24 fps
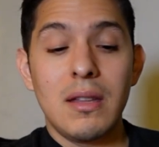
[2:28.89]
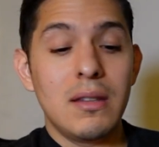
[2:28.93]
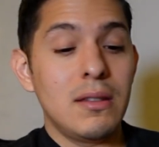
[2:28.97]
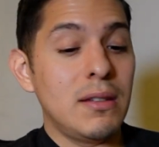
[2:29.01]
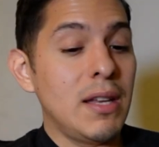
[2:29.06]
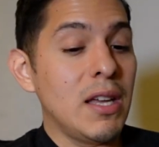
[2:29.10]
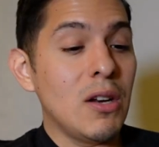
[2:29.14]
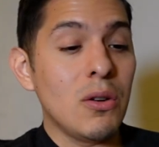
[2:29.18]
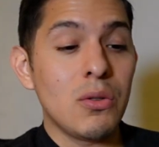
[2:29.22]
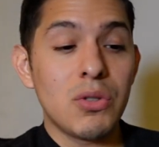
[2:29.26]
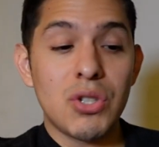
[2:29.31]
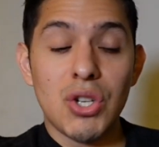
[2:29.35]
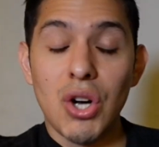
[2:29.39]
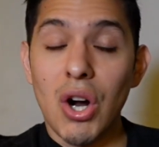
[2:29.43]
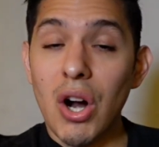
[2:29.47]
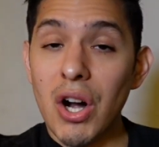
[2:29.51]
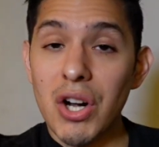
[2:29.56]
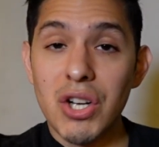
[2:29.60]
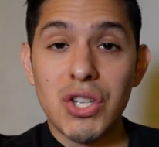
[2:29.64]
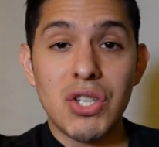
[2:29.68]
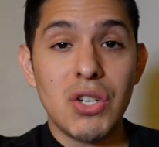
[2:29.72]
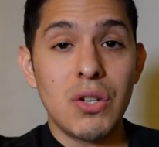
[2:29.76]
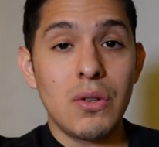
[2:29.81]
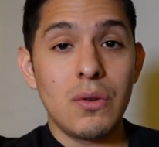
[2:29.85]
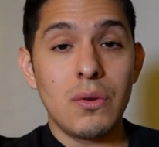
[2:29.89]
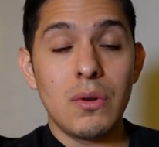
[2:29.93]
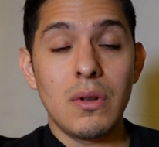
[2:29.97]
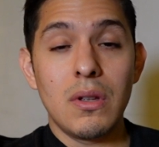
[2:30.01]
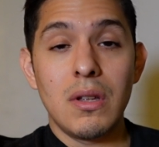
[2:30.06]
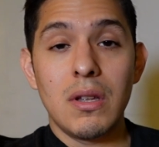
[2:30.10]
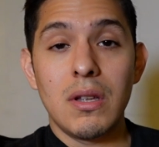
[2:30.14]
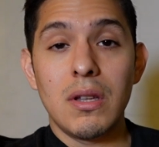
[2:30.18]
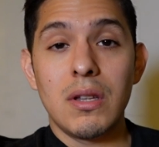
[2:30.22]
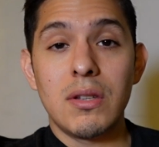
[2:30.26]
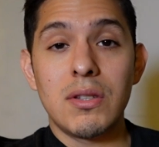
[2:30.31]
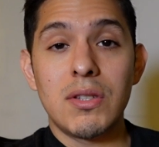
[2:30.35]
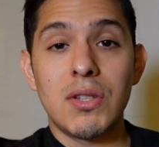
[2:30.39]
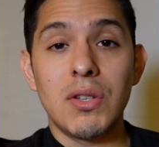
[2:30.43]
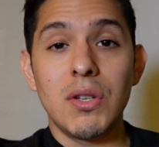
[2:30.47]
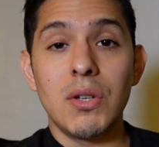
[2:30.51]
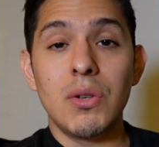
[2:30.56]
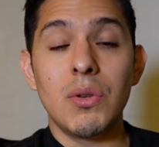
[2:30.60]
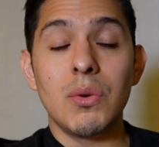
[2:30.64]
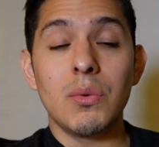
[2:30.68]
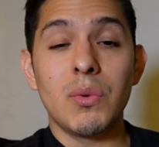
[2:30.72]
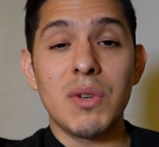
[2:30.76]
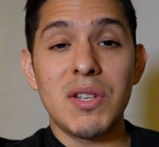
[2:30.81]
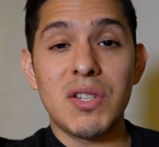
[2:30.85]
They don't charge you
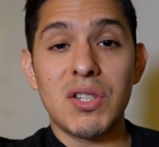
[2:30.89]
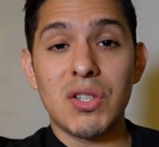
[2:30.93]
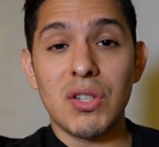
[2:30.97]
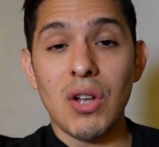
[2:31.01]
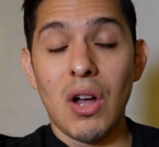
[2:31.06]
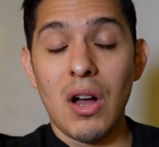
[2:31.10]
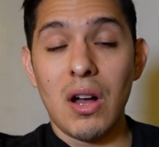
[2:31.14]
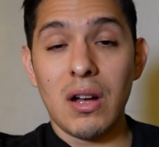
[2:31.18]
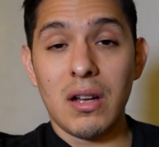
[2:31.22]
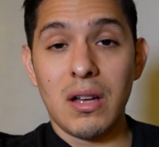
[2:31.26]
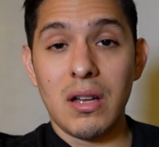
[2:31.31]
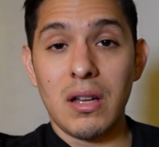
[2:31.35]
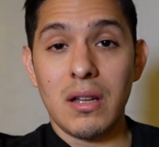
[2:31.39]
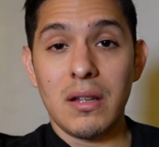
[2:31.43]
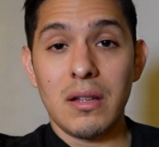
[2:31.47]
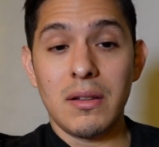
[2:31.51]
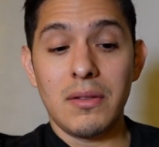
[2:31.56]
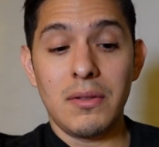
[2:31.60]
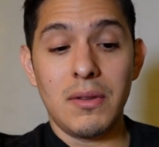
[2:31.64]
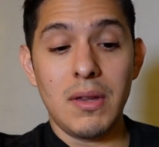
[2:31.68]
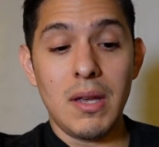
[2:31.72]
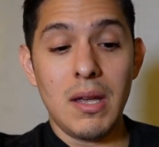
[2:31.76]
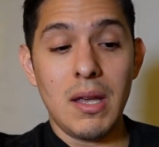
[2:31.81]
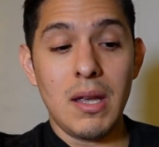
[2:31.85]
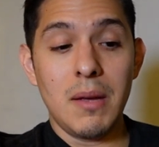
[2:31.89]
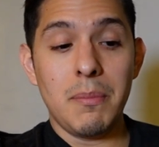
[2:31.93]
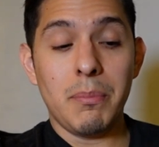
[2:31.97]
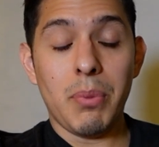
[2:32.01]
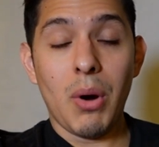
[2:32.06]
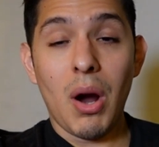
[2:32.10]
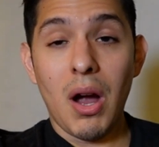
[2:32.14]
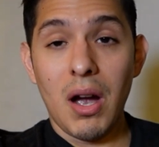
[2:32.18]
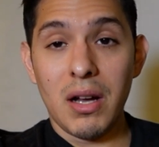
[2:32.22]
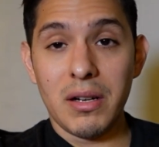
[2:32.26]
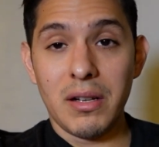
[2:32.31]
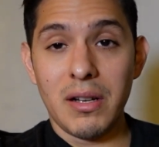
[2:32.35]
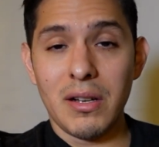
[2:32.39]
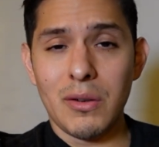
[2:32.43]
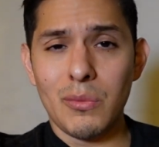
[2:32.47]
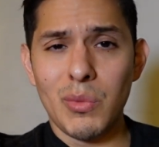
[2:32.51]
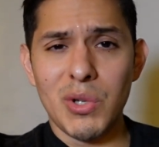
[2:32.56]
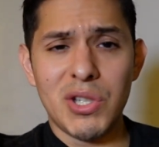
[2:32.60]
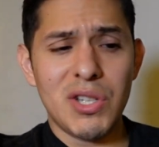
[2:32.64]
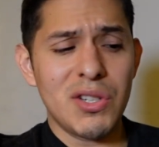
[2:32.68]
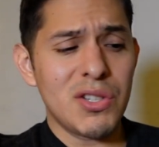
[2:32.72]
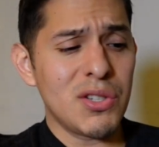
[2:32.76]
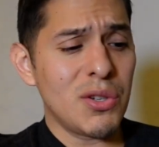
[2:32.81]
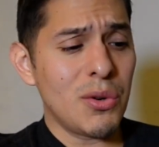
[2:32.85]
to restock the product,
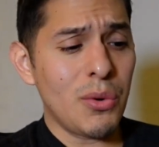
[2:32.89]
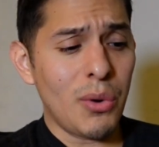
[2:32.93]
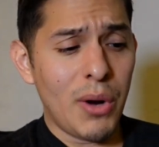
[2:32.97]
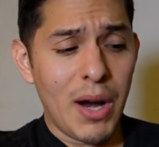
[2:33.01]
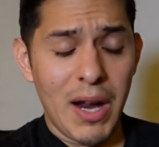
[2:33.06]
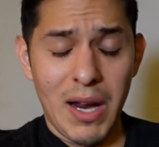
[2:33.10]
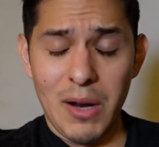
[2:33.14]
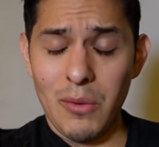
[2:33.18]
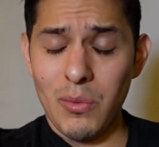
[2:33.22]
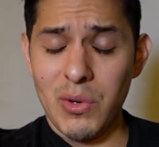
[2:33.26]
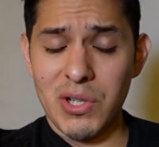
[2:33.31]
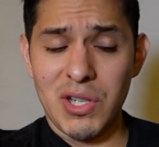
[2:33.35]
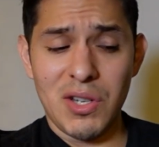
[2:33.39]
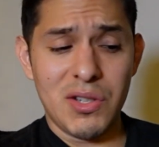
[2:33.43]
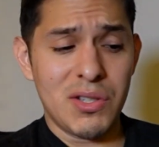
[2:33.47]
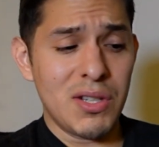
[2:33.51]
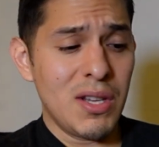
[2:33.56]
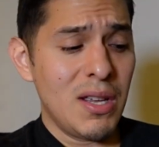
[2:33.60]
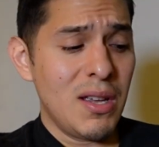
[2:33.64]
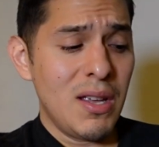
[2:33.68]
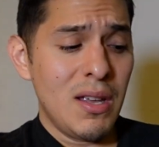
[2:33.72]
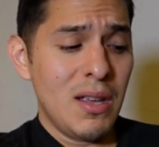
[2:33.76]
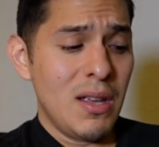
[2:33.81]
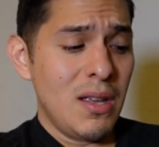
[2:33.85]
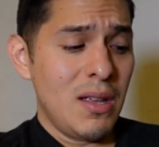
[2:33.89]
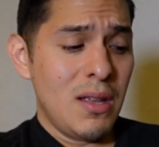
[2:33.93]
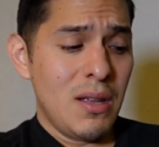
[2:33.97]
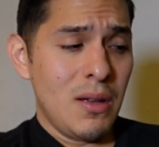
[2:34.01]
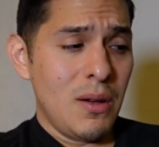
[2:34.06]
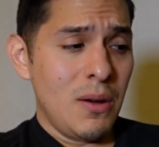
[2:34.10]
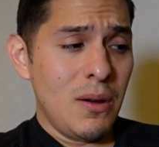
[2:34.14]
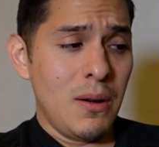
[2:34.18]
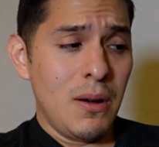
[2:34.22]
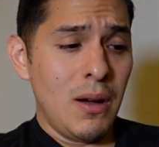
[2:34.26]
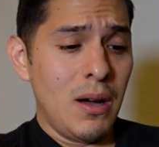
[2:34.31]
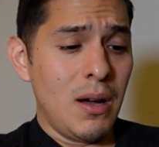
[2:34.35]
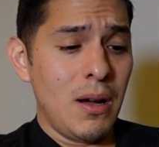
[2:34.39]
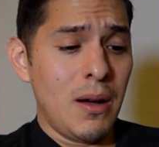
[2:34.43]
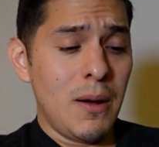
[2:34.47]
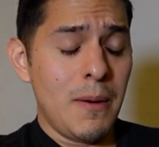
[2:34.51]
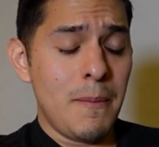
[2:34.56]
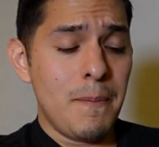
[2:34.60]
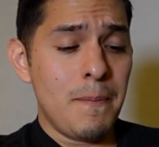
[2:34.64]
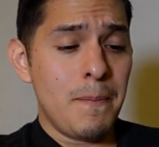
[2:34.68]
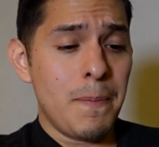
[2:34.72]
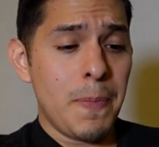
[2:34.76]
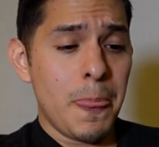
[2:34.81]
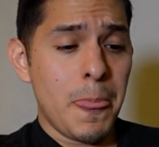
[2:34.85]
which is great, which is
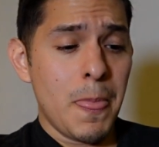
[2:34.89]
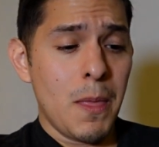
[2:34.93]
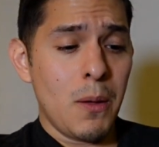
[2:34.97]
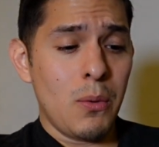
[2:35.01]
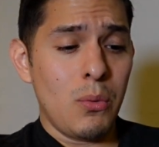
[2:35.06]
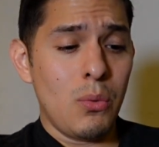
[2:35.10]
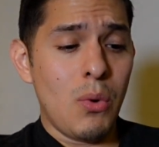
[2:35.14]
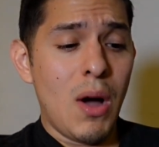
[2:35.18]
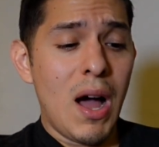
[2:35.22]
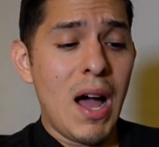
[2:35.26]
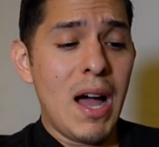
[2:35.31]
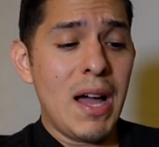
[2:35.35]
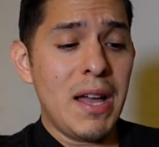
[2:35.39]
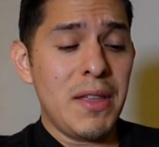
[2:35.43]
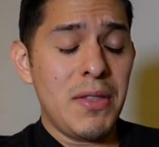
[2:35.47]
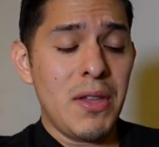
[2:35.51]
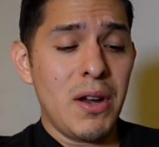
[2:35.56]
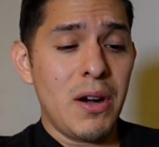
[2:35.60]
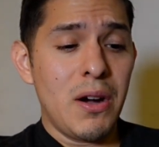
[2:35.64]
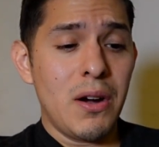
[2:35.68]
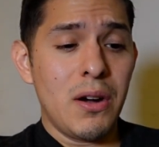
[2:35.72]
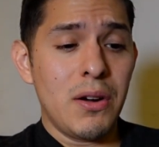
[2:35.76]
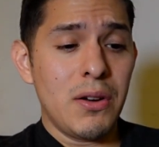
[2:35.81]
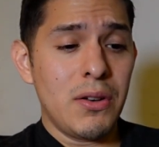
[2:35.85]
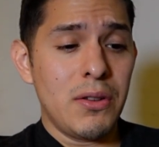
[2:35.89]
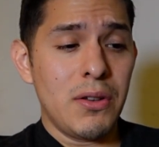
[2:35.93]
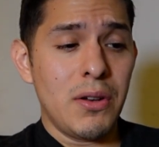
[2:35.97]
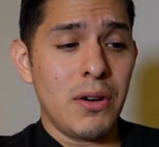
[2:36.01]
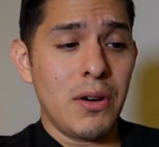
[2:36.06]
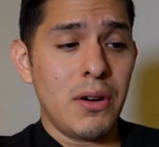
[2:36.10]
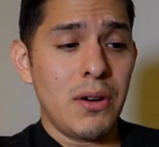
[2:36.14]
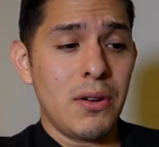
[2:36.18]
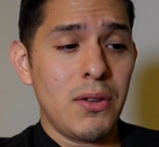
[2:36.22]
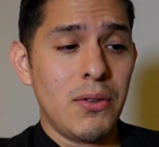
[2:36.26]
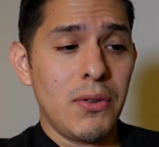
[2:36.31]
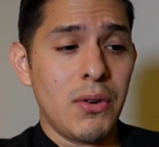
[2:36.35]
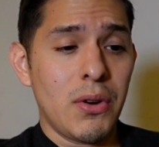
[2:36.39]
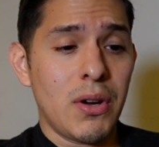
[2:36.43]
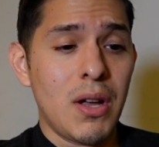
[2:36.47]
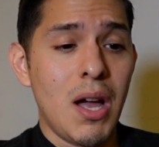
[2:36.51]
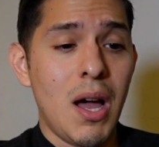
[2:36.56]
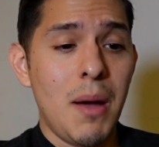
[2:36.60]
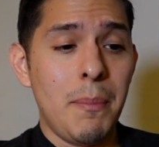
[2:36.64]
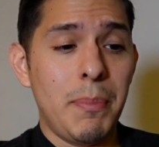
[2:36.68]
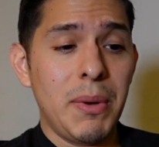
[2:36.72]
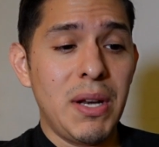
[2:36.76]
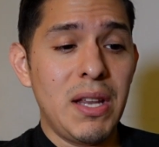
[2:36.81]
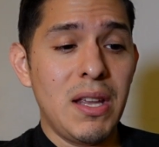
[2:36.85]
why their
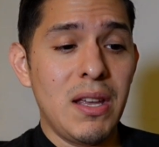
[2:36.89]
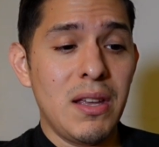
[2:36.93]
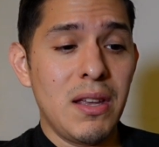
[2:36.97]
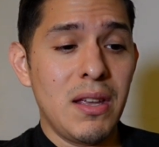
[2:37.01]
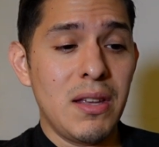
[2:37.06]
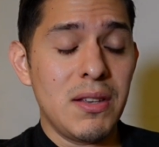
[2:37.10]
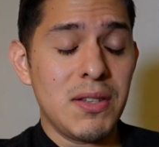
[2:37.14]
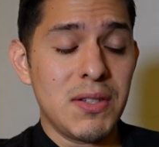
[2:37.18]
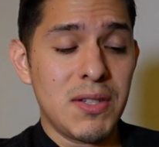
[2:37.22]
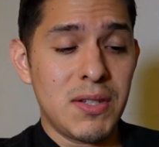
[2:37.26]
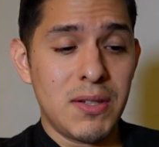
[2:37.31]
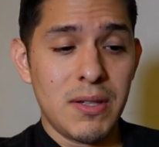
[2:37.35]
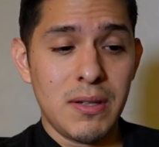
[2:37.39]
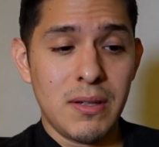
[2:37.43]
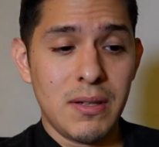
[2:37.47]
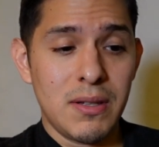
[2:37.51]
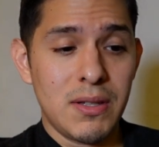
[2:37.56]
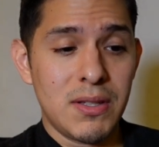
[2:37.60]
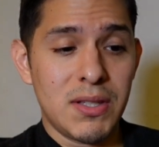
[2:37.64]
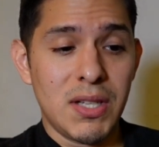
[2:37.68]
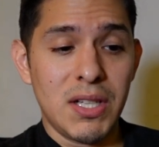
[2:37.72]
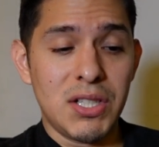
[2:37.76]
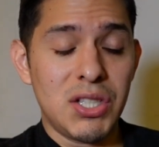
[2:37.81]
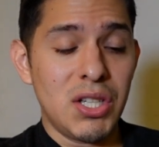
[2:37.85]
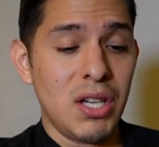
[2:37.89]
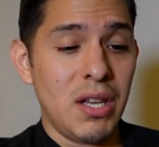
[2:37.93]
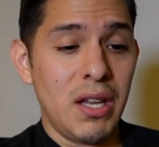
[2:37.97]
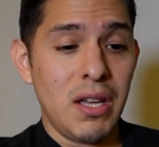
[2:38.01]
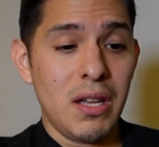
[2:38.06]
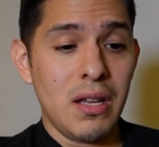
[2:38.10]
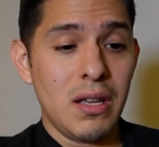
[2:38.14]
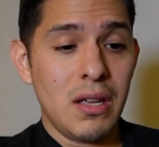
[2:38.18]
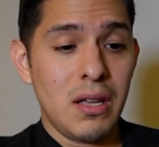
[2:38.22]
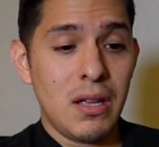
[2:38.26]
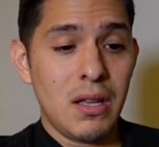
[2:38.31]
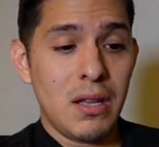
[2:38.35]
company is such a